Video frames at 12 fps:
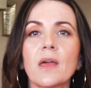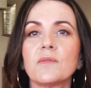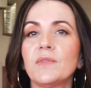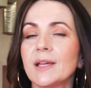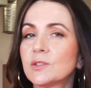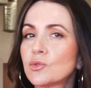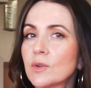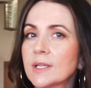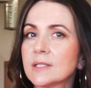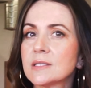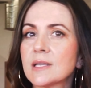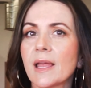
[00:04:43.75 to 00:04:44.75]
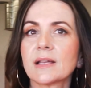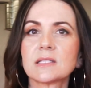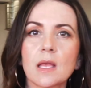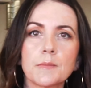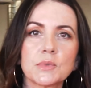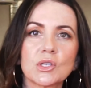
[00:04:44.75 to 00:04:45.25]
veterans
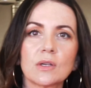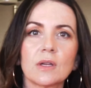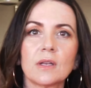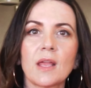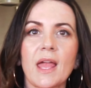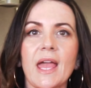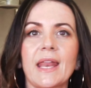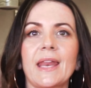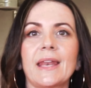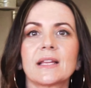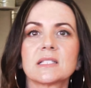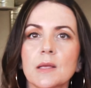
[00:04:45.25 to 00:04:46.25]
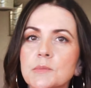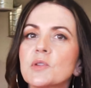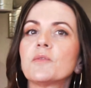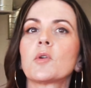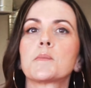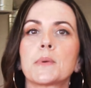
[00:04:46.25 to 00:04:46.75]
exemption, and an
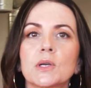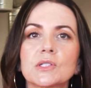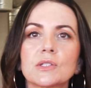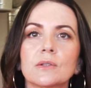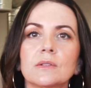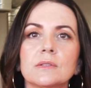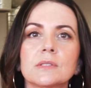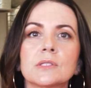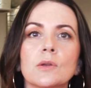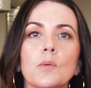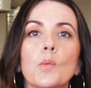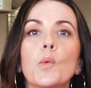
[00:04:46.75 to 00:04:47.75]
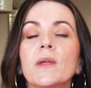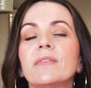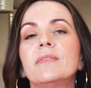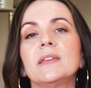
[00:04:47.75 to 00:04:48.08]
exemption for persons with